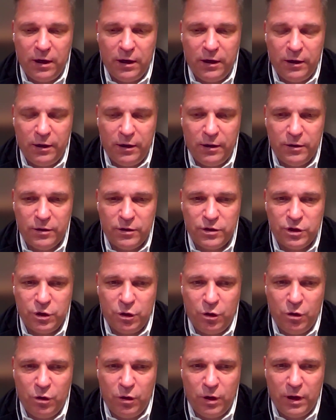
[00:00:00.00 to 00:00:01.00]

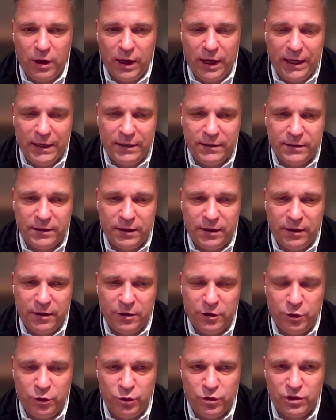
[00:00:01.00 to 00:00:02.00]
And
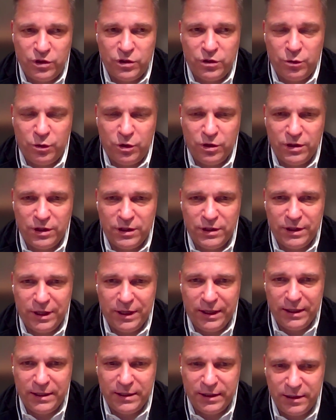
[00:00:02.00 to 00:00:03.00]
the news sources
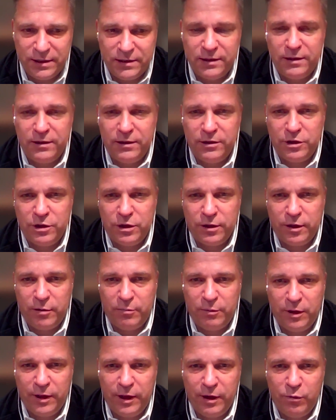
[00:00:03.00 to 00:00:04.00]
that existed in
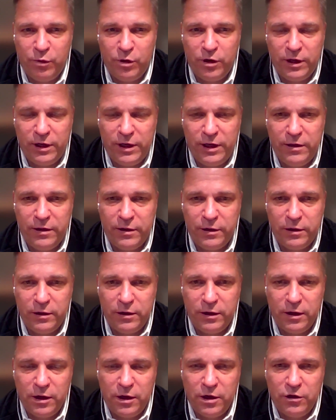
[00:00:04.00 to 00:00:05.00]
geothermal, they were
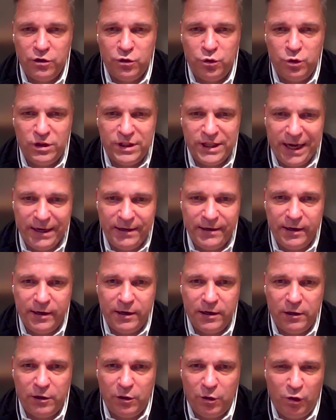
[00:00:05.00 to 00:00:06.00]
either too
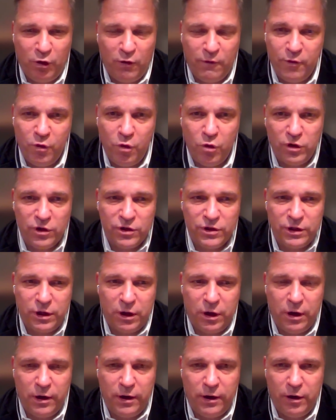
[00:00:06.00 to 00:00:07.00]
technical or focused
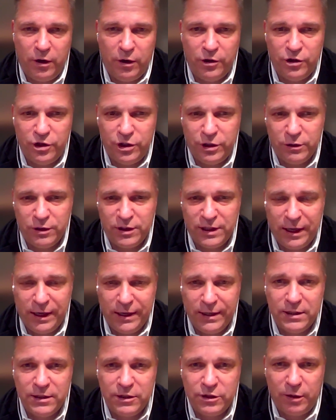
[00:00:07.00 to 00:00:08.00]
on
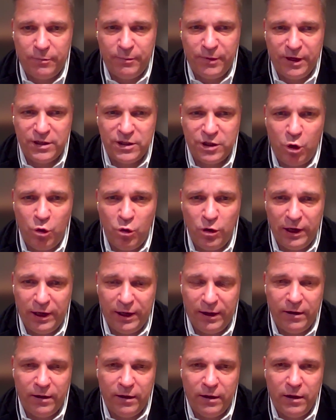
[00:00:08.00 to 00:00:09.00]
geoscience topics
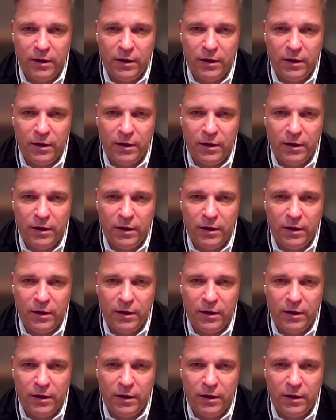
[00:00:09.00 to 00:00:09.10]
only.